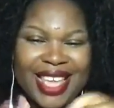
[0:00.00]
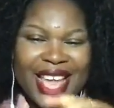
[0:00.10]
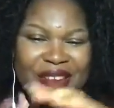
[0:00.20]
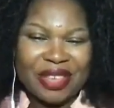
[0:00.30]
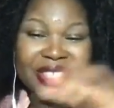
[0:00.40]

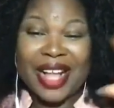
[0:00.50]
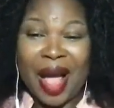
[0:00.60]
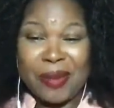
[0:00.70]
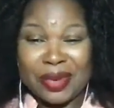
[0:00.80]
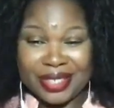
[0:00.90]
Everything
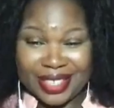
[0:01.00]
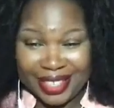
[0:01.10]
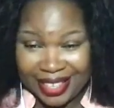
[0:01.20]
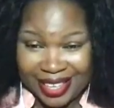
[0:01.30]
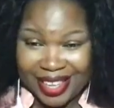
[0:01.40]
happens in
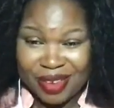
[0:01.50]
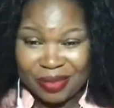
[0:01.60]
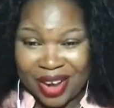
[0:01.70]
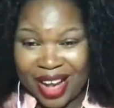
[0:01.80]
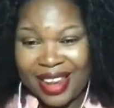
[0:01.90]
the
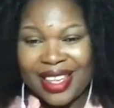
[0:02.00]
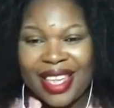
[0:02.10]
DM, right?